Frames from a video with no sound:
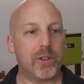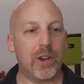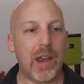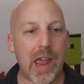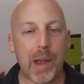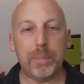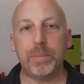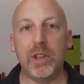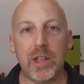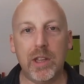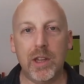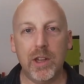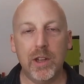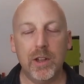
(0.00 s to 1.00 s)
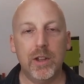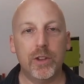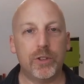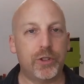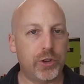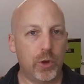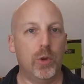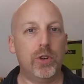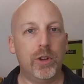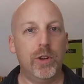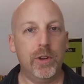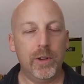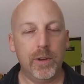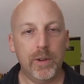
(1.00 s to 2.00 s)
an empty suit.
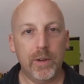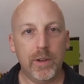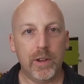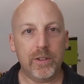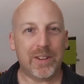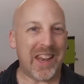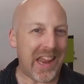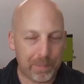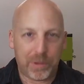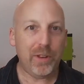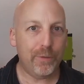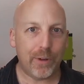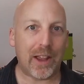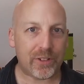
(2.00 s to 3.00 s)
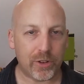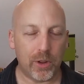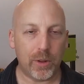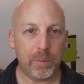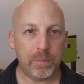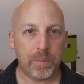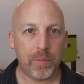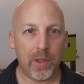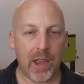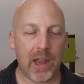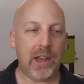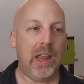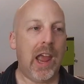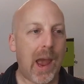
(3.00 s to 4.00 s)
He's an empty vessel,
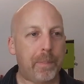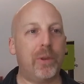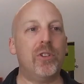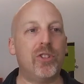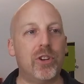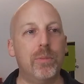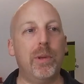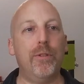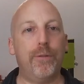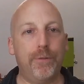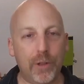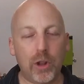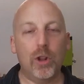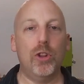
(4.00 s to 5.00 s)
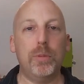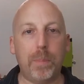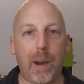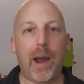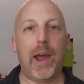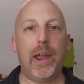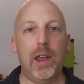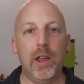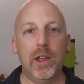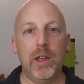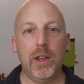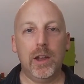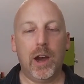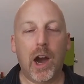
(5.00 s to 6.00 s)
and he happens to be filled by
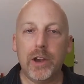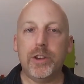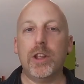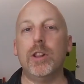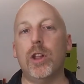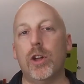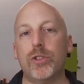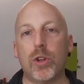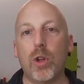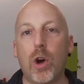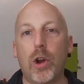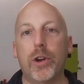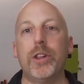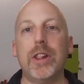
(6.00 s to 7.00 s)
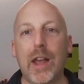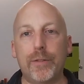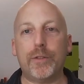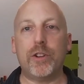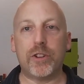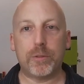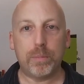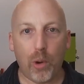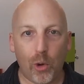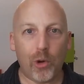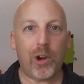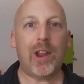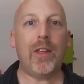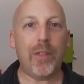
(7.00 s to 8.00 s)
ideological hard leftists
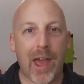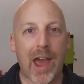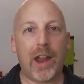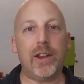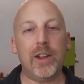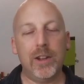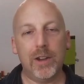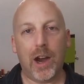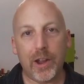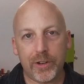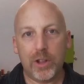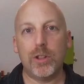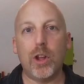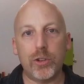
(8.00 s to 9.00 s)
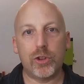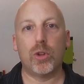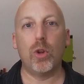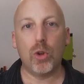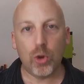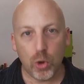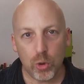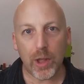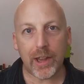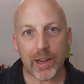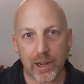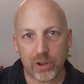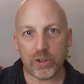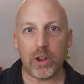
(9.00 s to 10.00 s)
pouring that ideological Kool-Aid
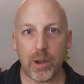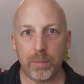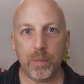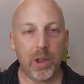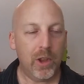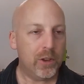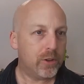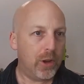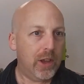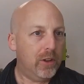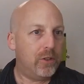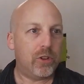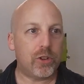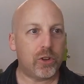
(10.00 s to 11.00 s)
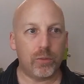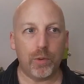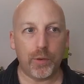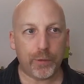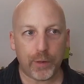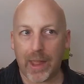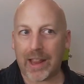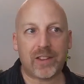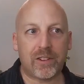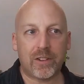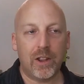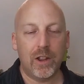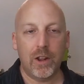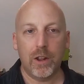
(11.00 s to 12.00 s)
into him. So he just
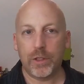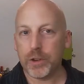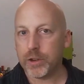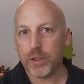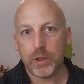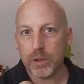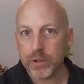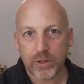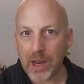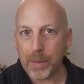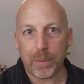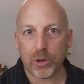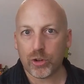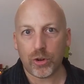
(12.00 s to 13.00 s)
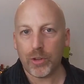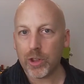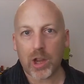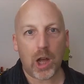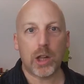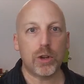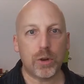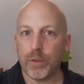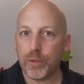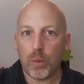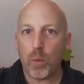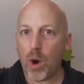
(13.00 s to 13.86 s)
reflects the temperature and the color of the